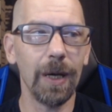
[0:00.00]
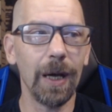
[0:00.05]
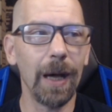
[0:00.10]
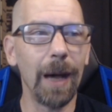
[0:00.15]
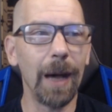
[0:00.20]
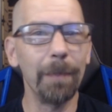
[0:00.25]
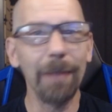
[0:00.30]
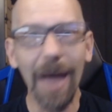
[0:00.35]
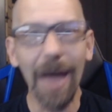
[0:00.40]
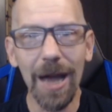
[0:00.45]

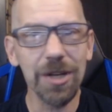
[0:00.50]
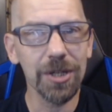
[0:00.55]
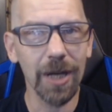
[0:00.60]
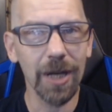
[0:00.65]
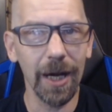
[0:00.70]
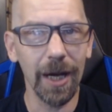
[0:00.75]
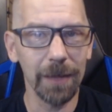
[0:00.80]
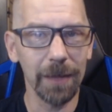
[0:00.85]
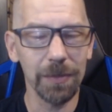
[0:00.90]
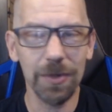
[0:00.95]
Magic
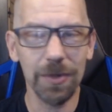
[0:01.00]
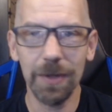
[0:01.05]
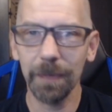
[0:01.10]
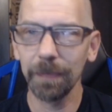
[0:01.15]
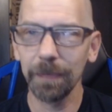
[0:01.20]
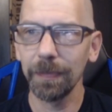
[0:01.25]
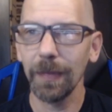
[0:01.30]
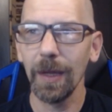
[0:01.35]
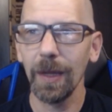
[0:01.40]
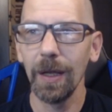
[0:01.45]
items.
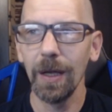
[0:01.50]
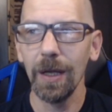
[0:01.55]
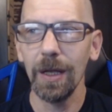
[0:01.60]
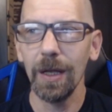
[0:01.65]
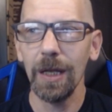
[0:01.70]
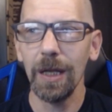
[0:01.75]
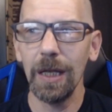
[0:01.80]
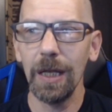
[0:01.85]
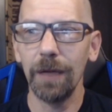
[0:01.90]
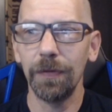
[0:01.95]

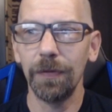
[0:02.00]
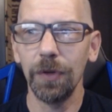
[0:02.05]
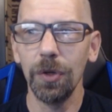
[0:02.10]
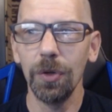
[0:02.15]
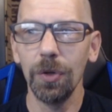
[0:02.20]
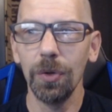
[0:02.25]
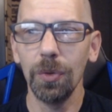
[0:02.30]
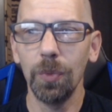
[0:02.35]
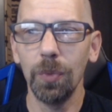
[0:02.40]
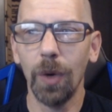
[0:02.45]
If
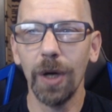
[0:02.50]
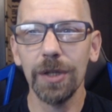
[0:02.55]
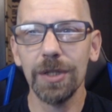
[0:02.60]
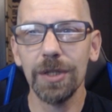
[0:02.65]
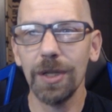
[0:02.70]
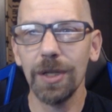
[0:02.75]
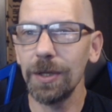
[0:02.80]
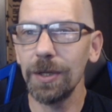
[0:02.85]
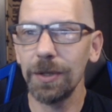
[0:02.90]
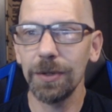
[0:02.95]
you want
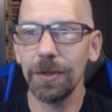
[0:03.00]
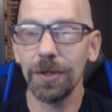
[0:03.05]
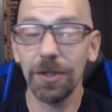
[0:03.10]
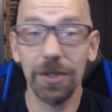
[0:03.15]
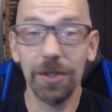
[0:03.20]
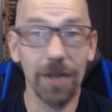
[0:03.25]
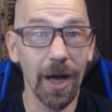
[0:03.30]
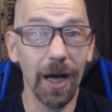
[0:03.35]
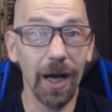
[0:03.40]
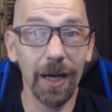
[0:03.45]
to
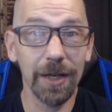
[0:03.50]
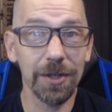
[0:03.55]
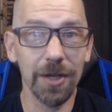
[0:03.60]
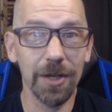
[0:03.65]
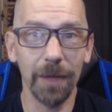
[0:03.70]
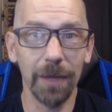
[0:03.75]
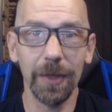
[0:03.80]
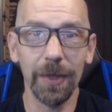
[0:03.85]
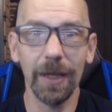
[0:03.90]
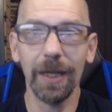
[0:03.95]
stock
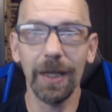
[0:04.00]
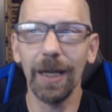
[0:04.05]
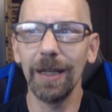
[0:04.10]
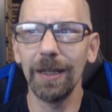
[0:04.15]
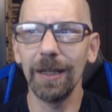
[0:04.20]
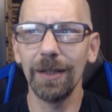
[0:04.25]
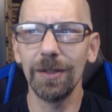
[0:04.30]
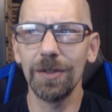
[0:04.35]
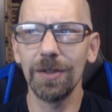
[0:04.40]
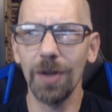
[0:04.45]
something
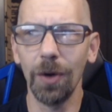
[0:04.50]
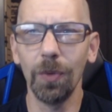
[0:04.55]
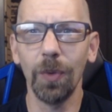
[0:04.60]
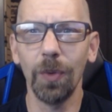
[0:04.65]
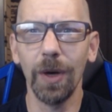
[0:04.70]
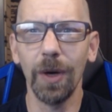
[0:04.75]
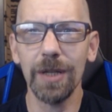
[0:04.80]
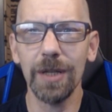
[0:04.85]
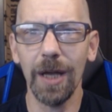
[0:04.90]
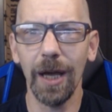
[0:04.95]
and don't
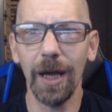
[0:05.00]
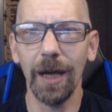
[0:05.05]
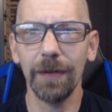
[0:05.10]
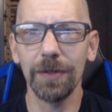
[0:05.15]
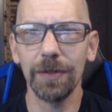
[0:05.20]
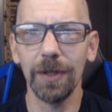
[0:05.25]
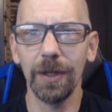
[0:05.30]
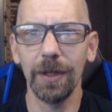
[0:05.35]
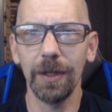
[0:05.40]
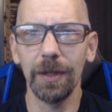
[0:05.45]
want to have
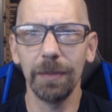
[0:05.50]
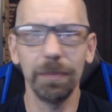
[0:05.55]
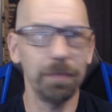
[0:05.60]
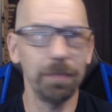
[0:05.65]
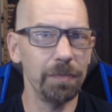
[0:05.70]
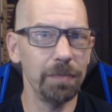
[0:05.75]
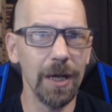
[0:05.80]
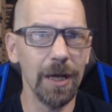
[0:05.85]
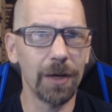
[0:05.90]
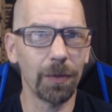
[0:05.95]
to
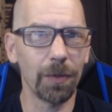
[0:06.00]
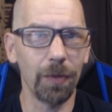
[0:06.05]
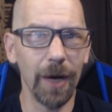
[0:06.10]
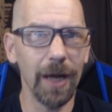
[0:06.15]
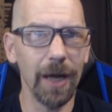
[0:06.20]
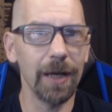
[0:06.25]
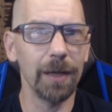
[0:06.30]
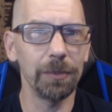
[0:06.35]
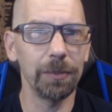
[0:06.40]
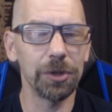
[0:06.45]
make
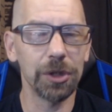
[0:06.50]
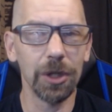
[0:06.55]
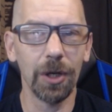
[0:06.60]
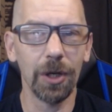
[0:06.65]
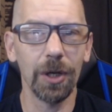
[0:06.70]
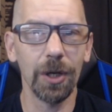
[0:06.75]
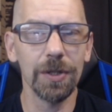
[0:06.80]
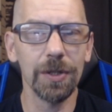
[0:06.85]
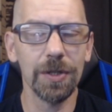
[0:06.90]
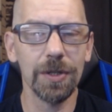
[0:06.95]
random
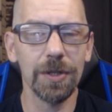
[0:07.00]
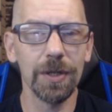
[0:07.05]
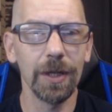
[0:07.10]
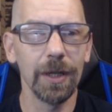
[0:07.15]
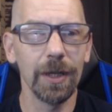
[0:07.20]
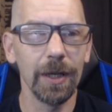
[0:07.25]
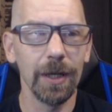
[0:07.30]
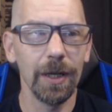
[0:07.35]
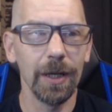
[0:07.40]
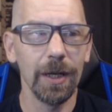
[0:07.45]
charts,
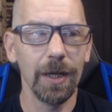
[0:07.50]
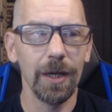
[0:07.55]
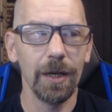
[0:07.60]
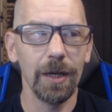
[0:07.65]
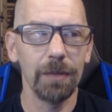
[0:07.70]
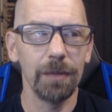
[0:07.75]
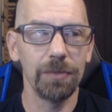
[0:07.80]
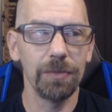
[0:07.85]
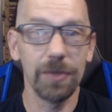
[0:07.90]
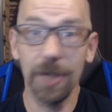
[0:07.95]

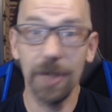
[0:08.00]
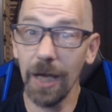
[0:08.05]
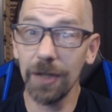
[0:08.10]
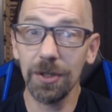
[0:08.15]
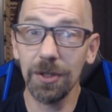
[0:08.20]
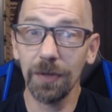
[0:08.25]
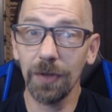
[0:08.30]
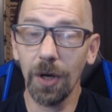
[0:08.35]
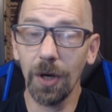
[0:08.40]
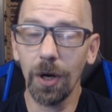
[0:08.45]
decks
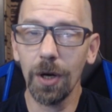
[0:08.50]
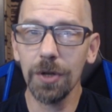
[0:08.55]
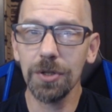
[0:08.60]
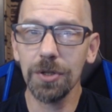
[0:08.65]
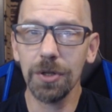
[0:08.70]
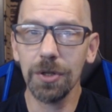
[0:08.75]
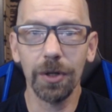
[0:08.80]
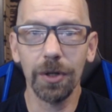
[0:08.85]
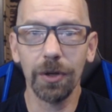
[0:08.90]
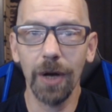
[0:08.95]
of cards
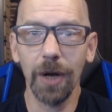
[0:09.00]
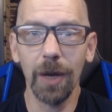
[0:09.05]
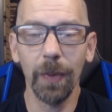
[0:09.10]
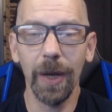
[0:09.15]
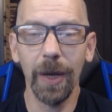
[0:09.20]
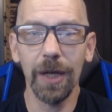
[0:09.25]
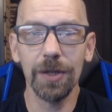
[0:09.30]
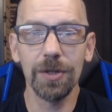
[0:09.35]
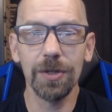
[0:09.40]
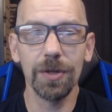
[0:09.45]
are a great
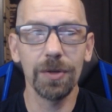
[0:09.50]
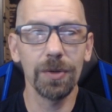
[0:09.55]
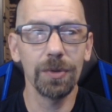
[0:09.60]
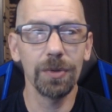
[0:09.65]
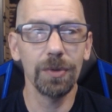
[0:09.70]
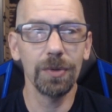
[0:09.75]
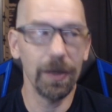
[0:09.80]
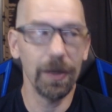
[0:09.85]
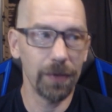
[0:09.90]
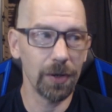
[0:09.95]
way to,
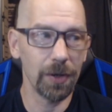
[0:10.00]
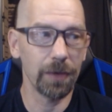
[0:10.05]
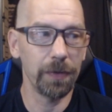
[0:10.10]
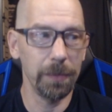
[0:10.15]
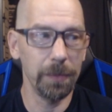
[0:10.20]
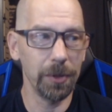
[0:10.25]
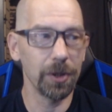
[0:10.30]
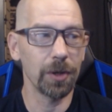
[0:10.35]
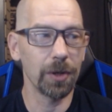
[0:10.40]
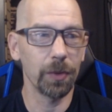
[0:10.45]
if you're
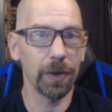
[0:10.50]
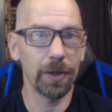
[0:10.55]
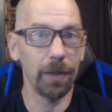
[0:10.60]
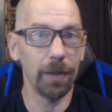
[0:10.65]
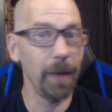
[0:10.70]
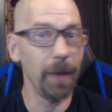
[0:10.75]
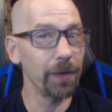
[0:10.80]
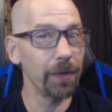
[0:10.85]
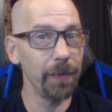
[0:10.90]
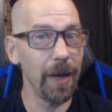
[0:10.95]
familiar with the
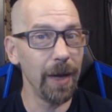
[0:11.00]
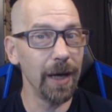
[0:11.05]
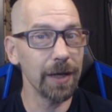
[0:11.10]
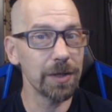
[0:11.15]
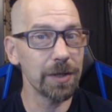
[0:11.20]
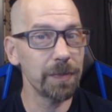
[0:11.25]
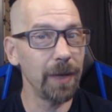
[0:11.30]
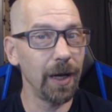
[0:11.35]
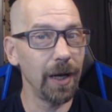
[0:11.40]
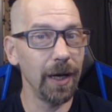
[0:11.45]
mathematics
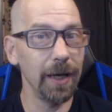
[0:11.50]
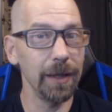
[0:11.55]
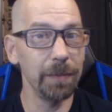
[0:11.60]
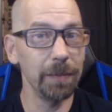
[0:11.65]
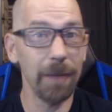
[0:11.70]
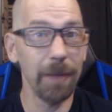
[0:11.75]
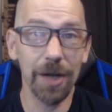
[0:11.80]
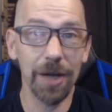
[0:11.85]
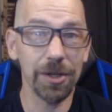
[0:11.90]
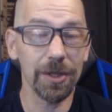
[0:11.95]
behind
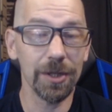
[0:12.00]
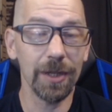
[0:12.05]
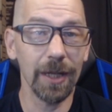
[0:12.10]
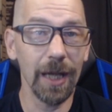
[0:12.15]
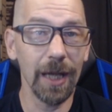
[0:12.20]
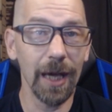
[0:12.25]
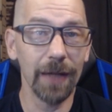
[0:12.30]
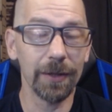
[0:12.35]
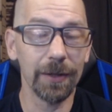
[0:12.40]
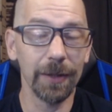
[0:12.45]
Magic the
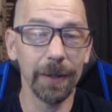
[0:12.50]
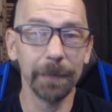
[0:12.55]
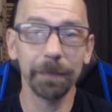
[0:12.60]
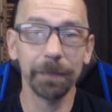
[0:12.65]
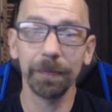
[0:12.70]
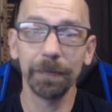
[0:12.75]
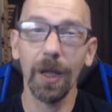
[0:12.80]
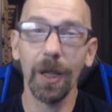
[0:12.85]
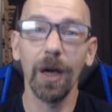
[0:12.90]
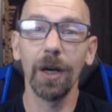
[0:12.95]
Gathering,
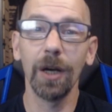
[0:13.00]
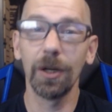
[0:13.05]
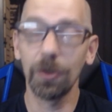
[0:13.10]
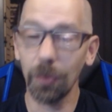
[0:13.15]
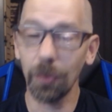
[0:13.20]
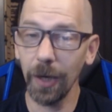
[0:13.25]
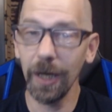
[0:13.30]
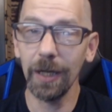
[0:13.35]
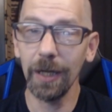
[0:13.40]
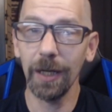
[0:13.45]
a
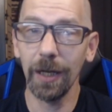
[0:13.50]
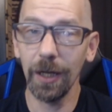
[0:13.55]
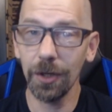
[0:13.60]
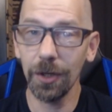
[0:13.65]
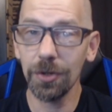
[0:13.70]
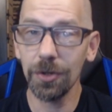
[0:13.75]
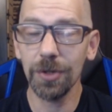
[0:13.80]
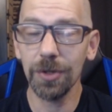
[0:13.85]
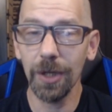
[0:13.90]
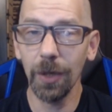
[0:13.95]
great and
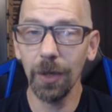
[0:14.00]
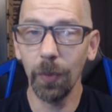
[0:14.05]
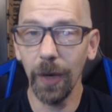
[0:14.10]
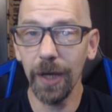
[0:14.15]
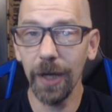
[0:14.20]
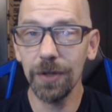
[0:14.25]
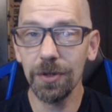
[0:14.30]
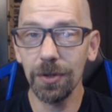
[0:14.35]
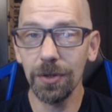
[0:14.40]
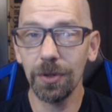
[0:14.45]
interesting way
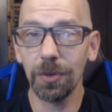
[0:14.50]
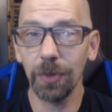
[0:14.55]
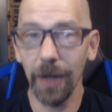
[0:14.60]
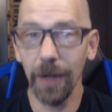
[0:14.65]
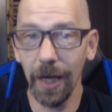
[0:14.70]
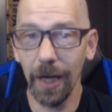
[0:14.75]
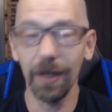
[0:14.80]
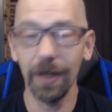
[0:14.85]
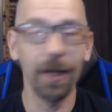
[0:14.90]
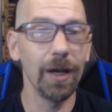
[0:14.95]
to create